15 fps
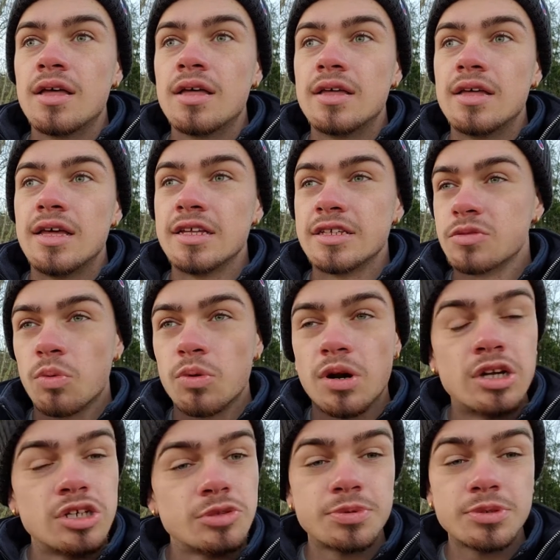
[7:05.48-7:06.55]
It's
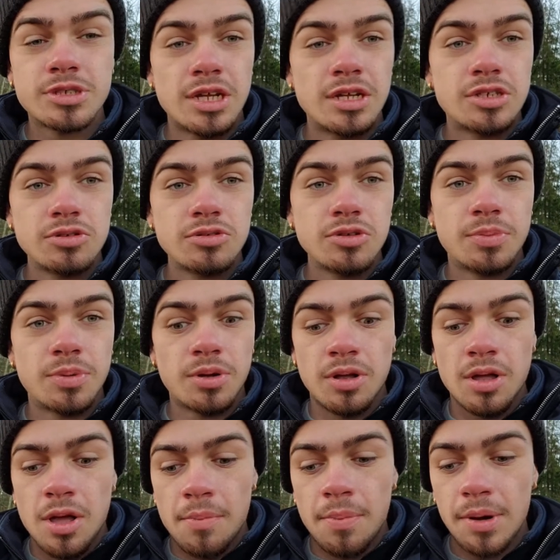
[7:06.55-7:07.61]
100% doable,
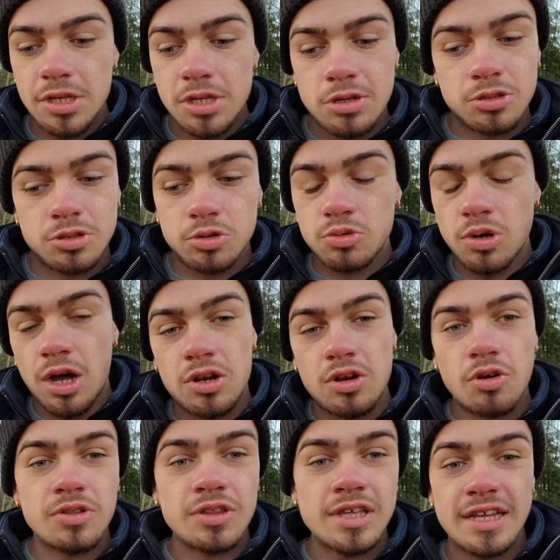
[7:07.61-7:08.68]
but you do not know
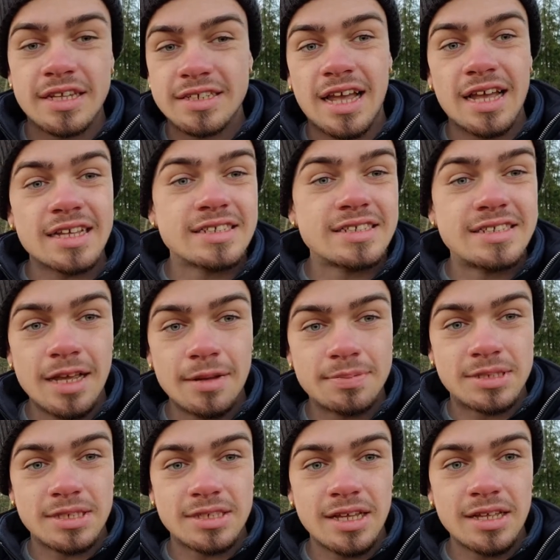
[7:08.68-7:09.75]
the exact steps to
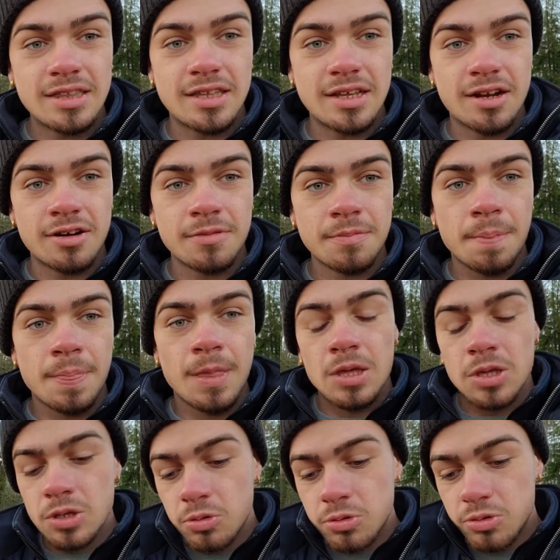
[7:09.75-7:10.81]
get there.
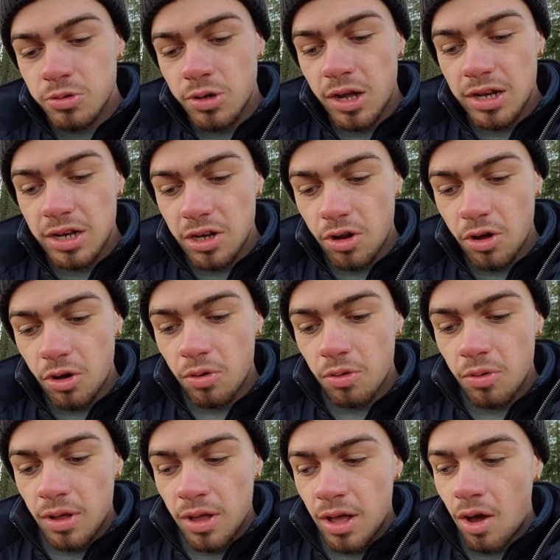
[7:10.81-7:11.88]
You do not know
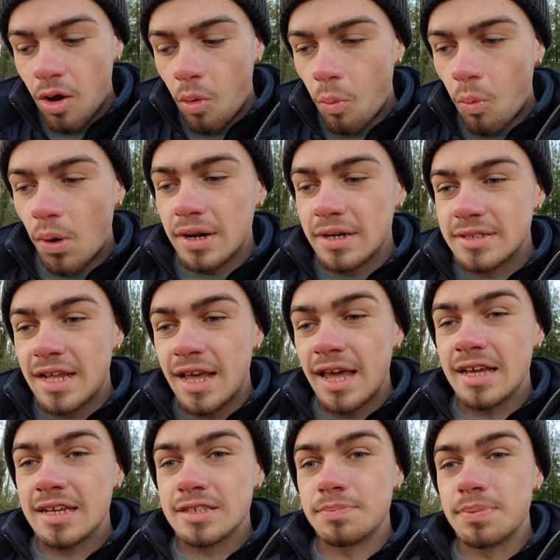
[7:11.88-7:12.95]
what it
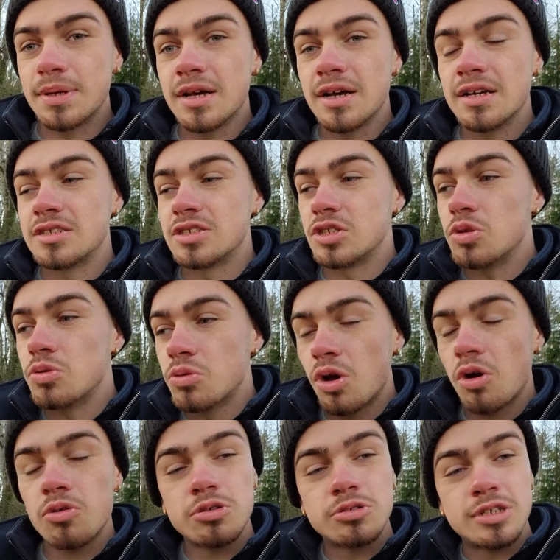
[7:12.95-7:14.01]
takes, because you know
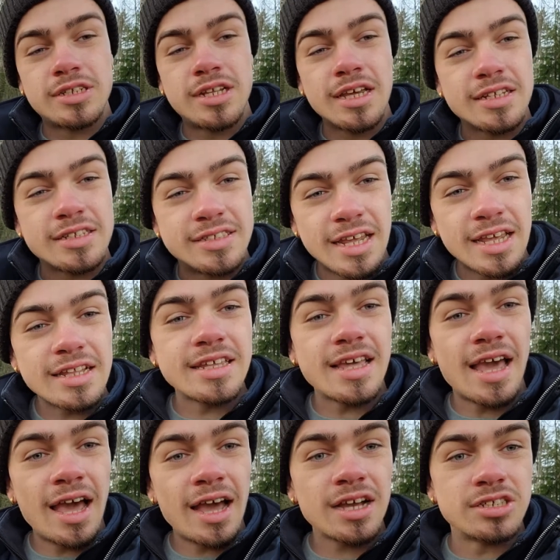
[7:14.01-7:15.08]
you should take daily
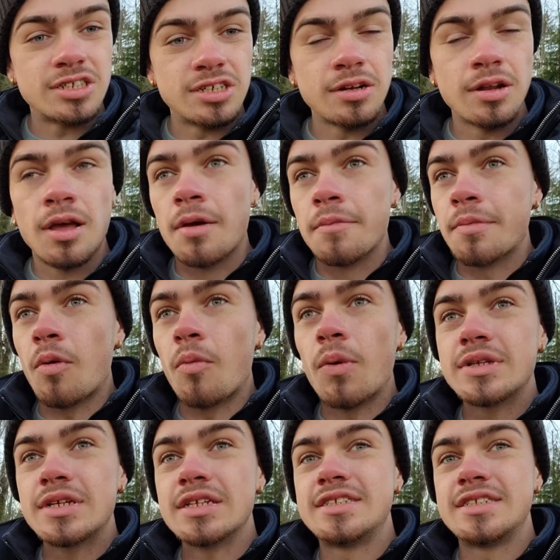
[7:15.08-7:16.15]
action, but what
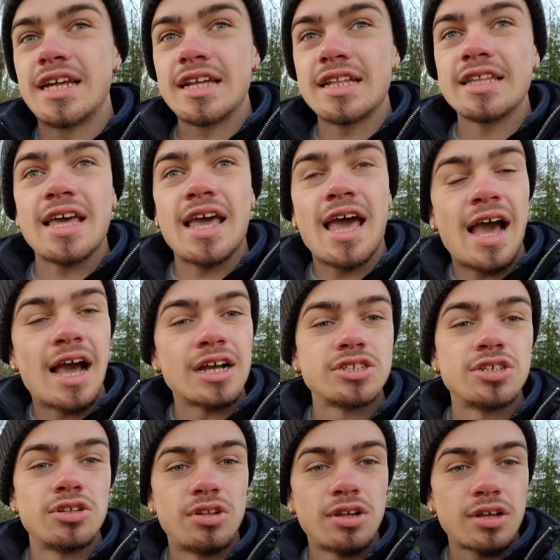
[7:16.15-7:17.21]
does daily
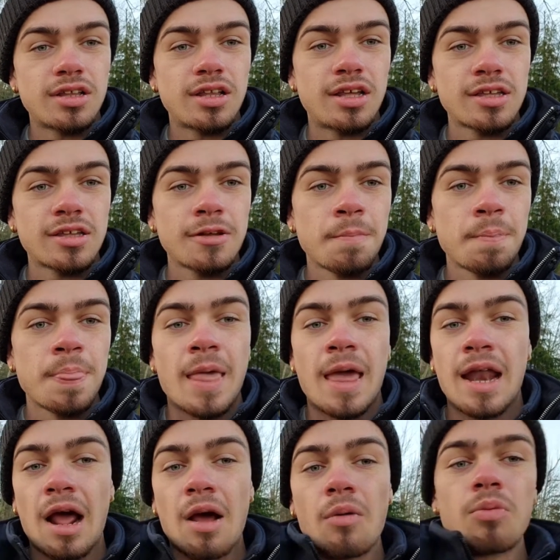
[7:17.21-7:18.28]
action look like? And
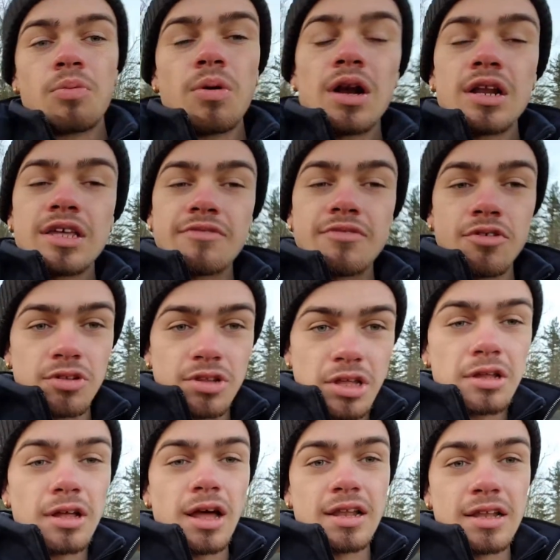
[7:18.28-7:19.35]
I want to give you
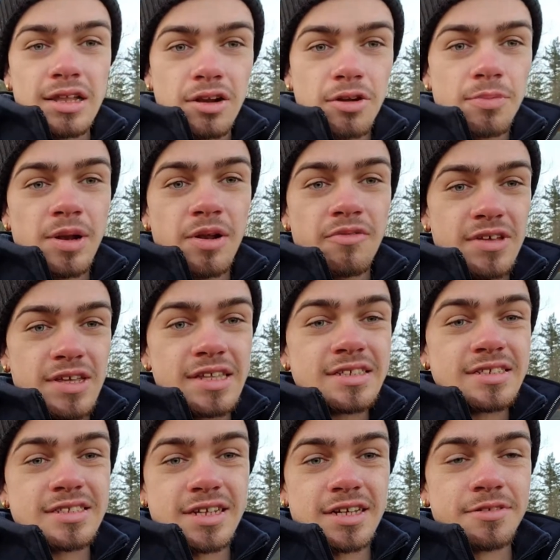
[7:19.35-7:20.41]
a little bit of
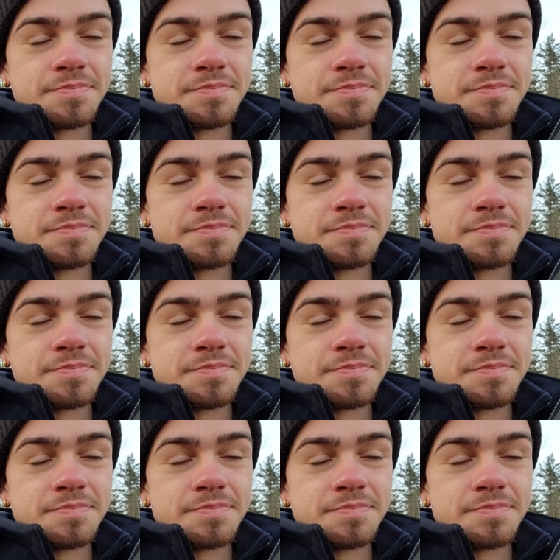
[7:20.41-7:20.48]
insight.